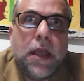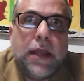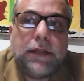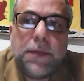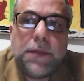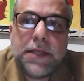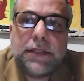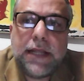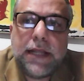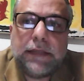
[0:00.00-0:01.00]
It
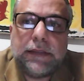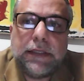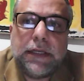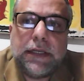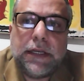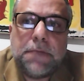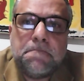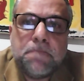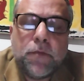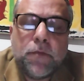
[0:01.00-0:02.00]
means that the
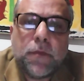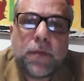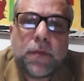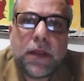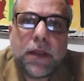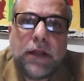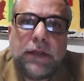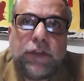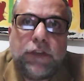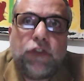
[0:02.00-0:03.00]

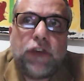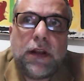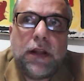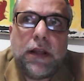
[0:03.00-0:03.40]
social